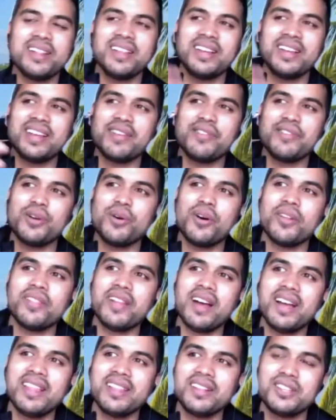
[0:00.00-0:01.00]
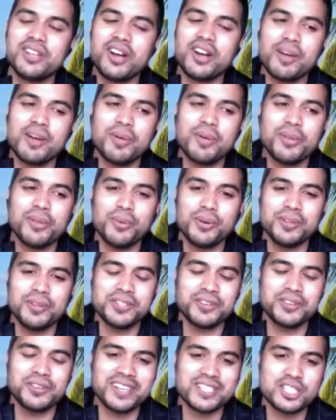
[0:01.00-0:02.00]
like if you go online, they'll talk about the world's
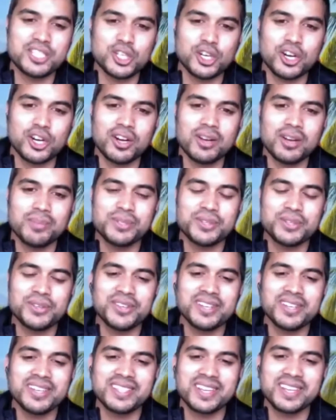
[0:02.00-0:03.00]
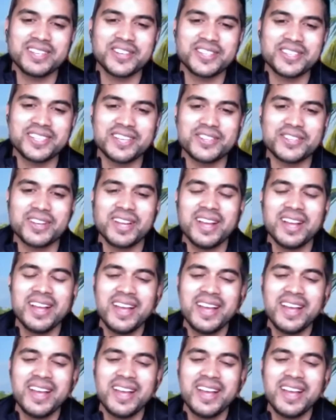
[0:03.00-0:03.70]
greatest jobs or et cetera, et cetera.